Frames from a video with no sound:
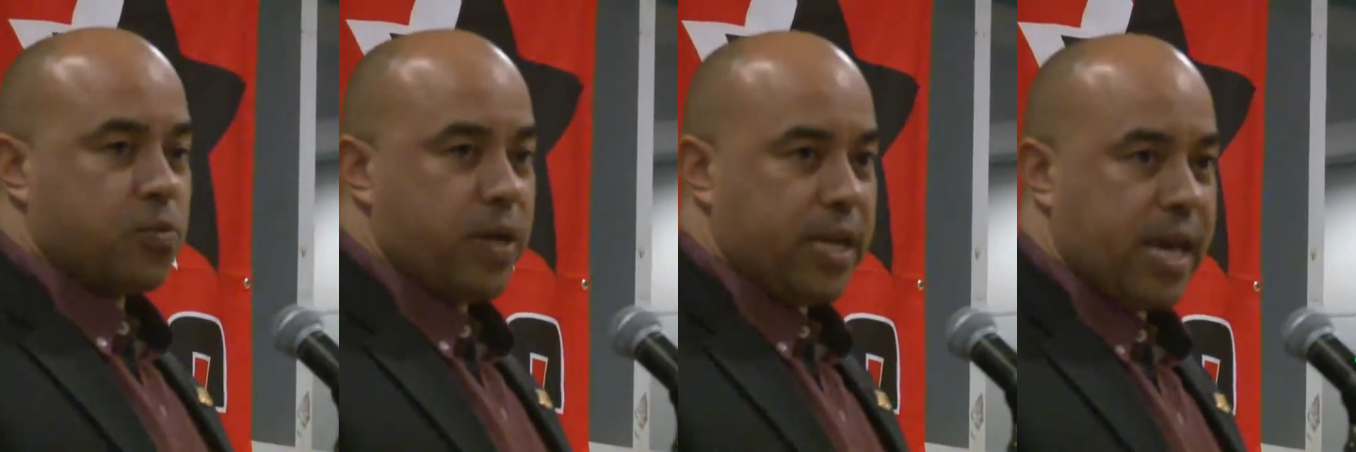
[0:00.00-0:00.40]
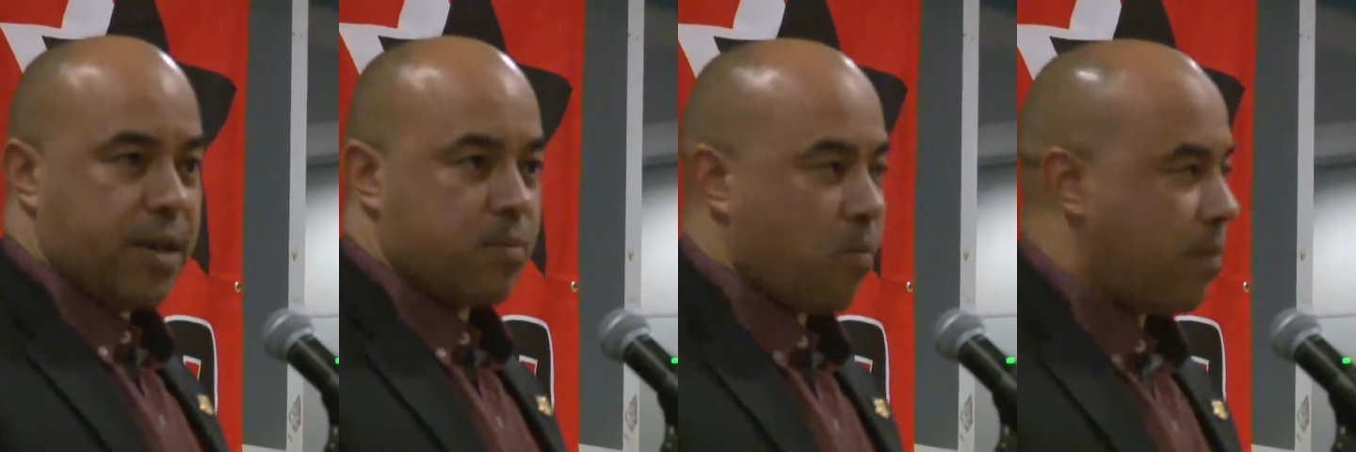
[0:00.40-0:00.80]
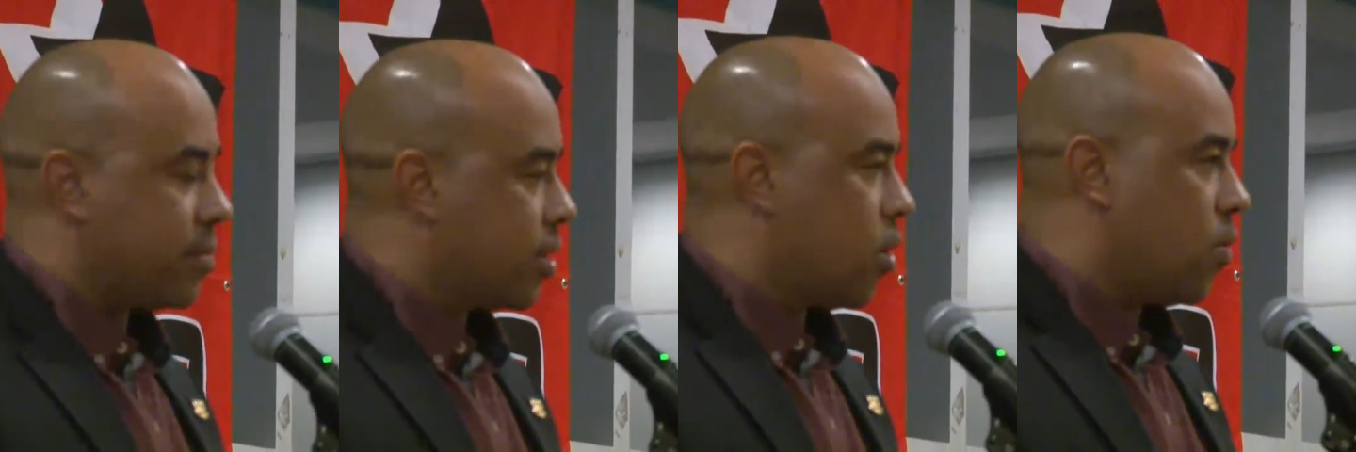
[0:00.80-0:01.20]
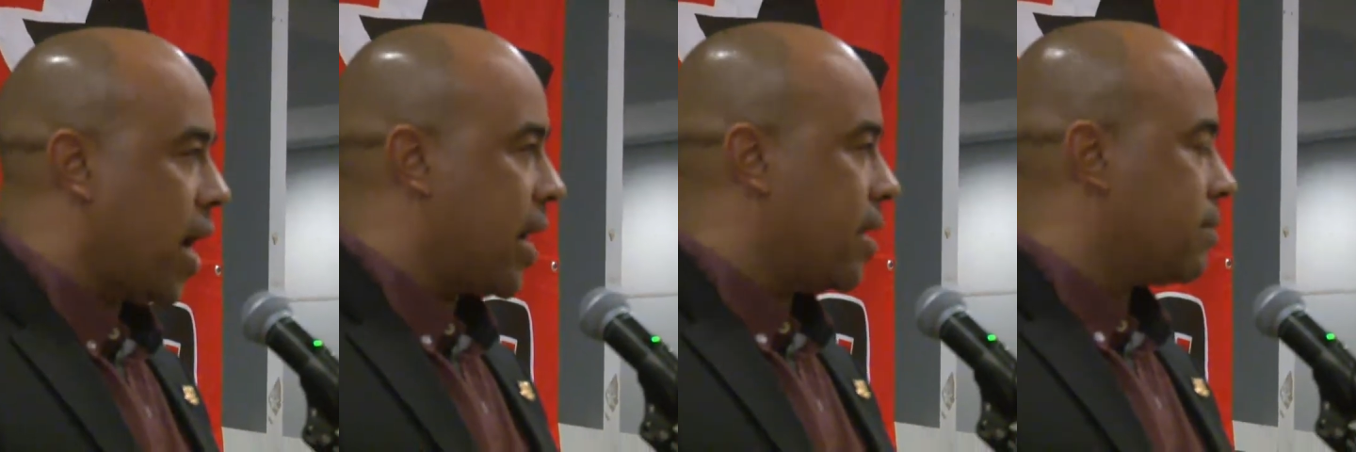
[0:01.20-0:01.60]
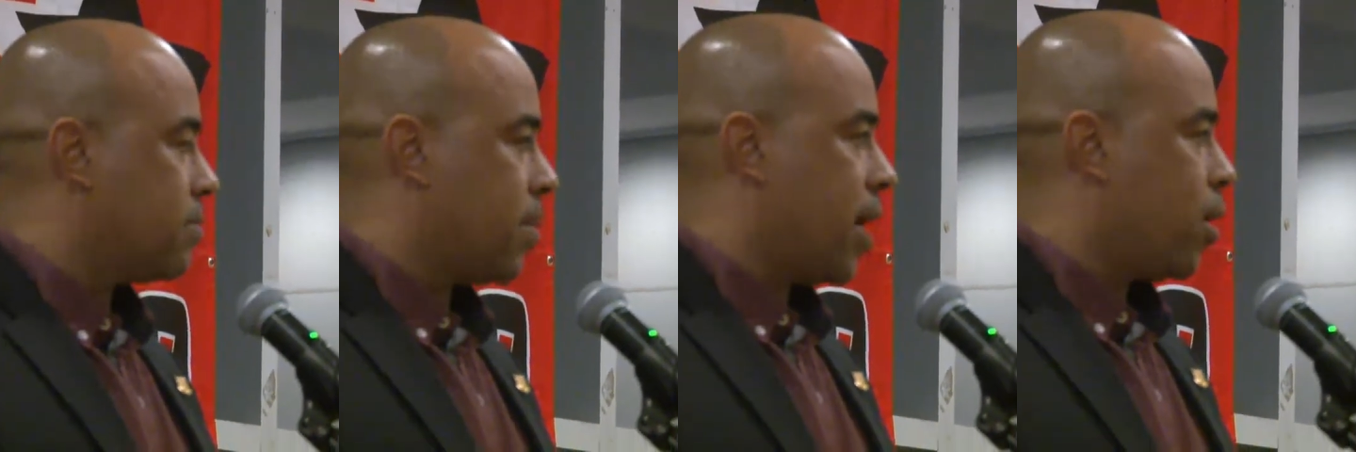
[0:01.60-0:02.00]
weekend, go at
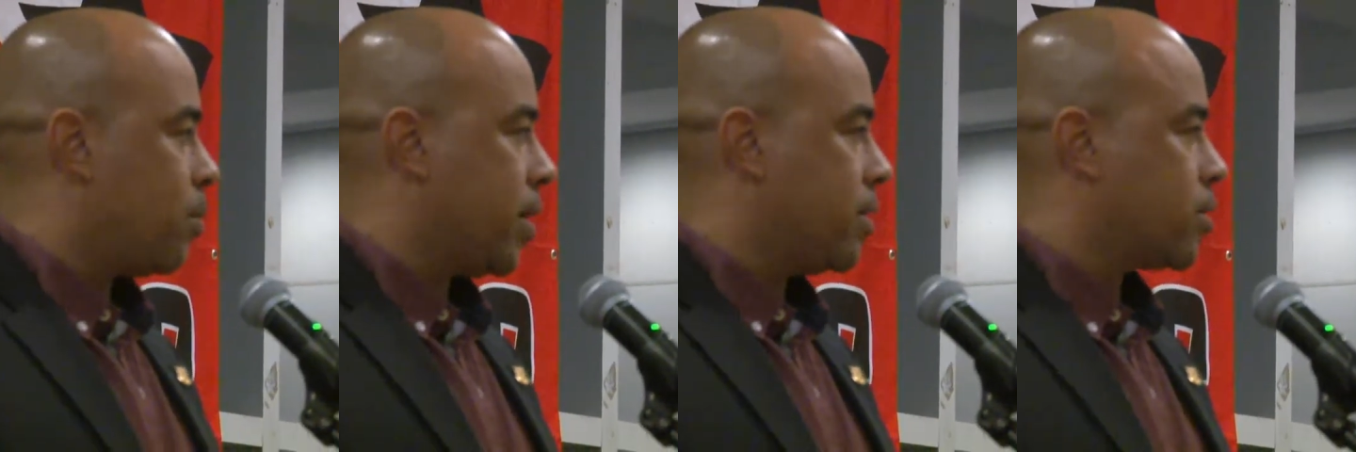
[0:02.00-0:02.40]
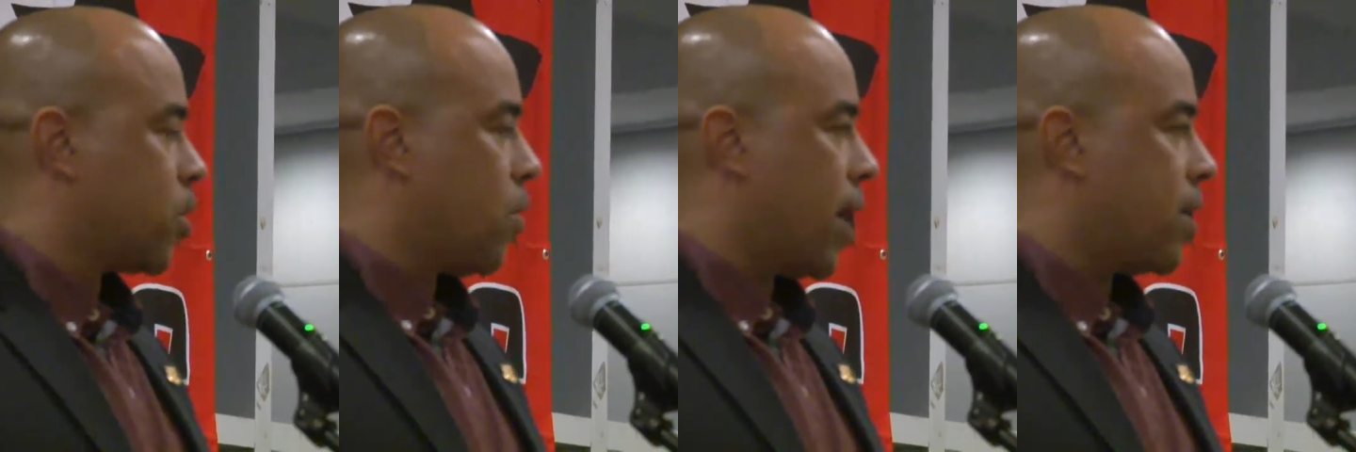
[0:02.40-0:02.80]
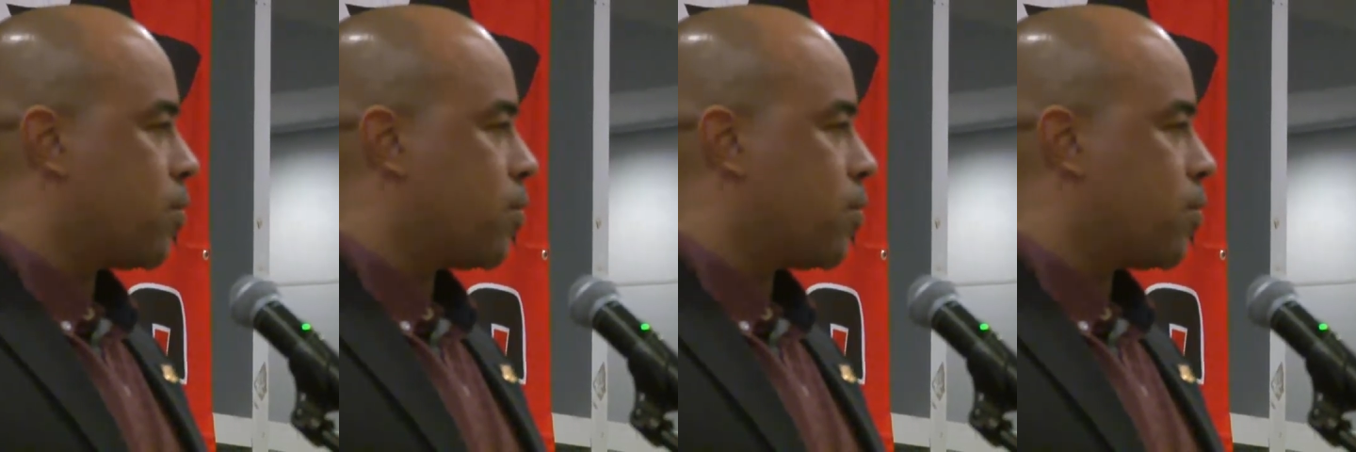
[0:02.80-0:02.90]
it. By all means, go at it.